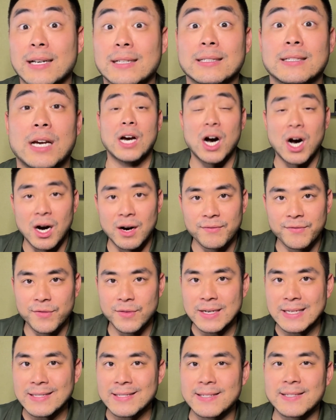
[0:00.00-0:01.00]

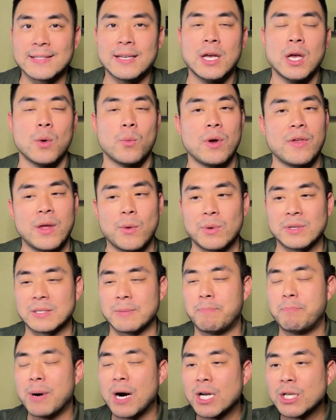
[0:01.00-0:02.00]
conference where there was a
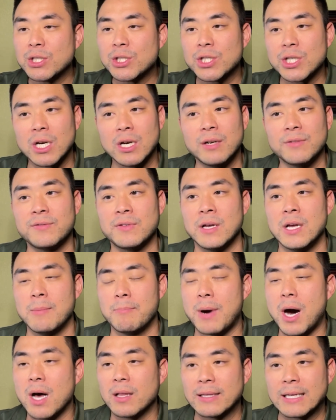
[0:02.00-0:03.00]
bunch of
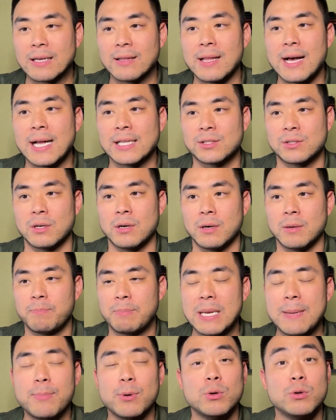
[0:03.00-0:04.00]
polyglots, or
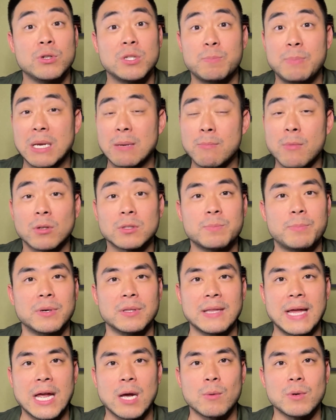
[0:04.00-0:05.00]
people who speak multiple
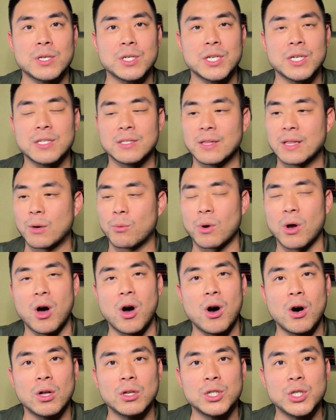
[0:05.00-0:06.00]
languages, and they were
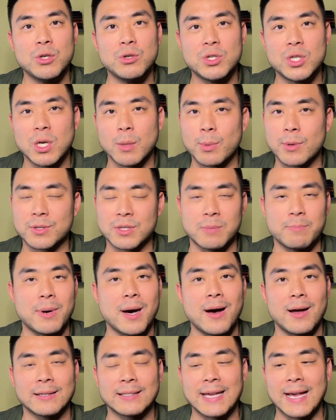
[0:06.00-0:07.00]
all YouTubers and
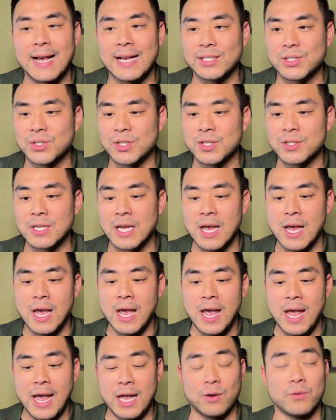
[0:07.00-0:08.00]
podcasters.
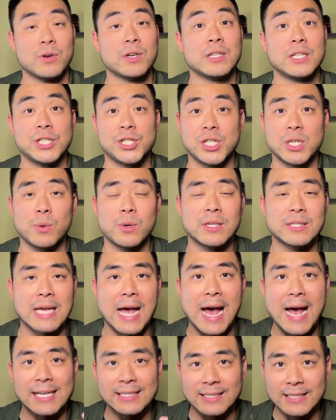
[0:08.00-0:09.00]
And really, she was
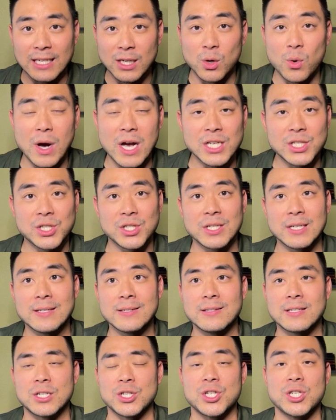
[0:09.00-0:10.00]
asking
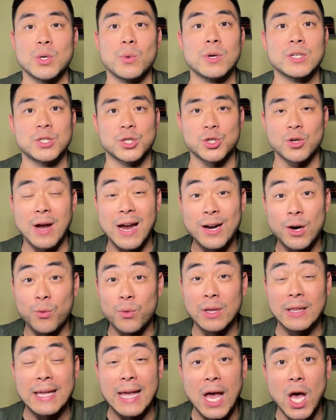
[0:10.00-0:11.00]
questions, and she was trying to
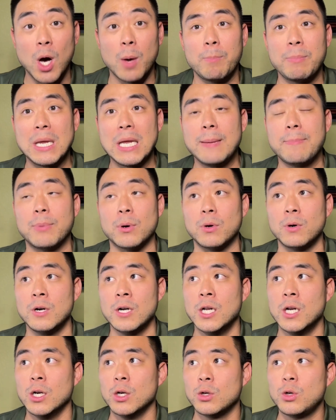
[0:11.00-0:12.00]
really help people
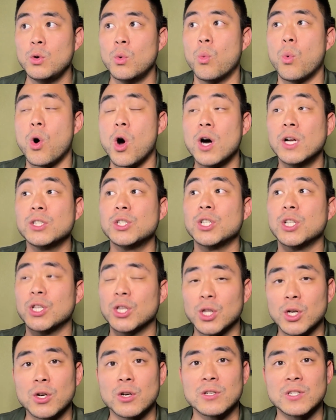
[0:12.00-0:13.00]
who want to
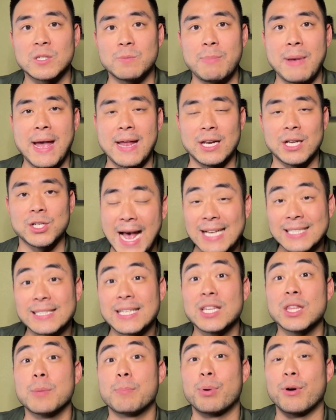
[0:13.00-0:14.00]
learn Spanish,
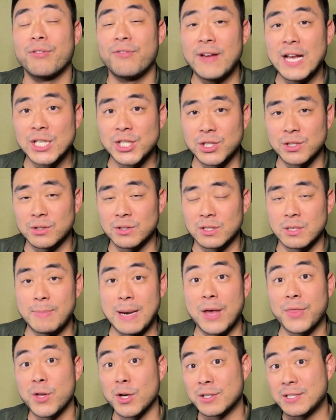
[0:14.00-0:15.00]
asking the professionals
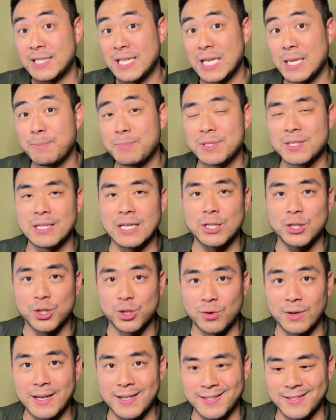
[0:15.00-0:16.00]
about their tips and
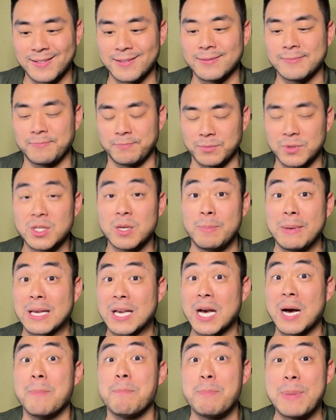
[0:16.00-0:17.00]
tricks to
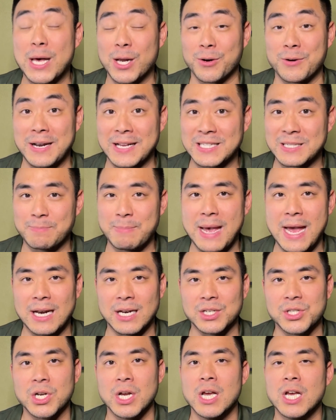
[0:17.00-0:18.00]
become better at
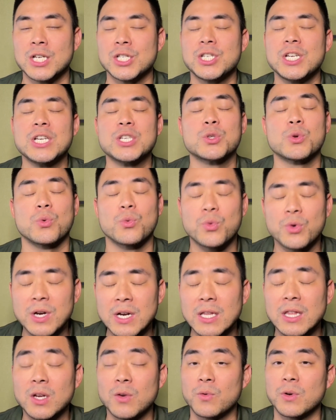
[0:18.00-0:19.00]
Spanish. She's
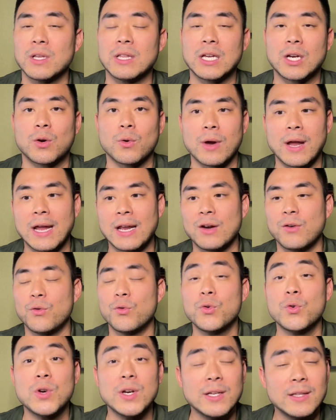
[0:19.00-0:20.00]
really, really great,
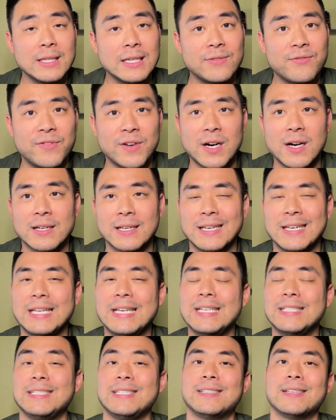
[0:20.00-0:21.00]
really fun and
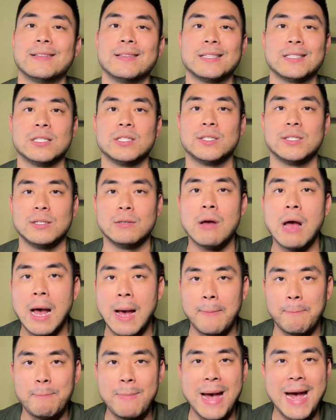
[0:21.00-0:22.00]
easy to listen to.
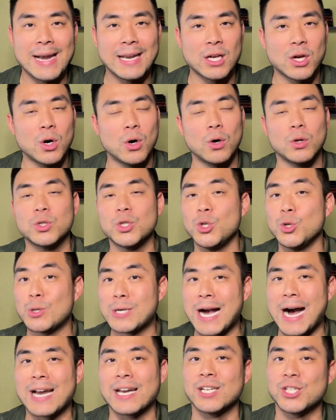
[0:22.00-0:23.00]
Maddie Gold, you
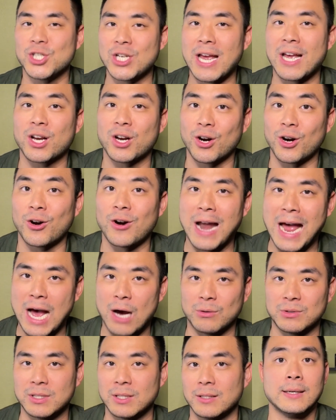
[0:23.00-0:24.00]
gotta check her
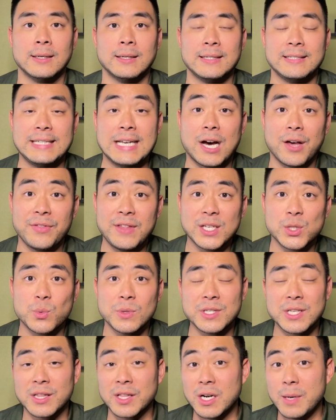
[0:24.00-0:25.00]
out. Now, this
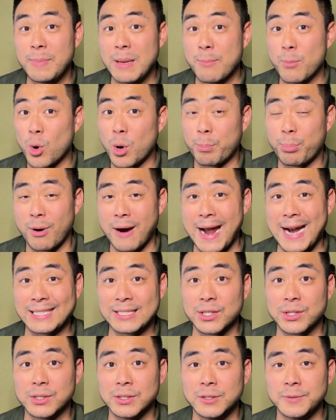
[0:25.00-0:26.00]
one's a little bit more
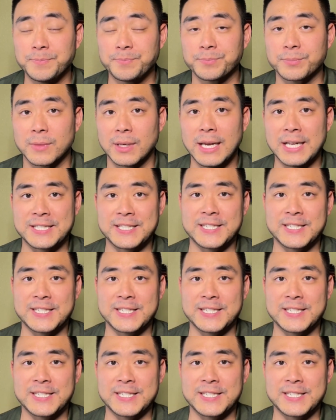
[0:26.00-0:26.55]
practical. It's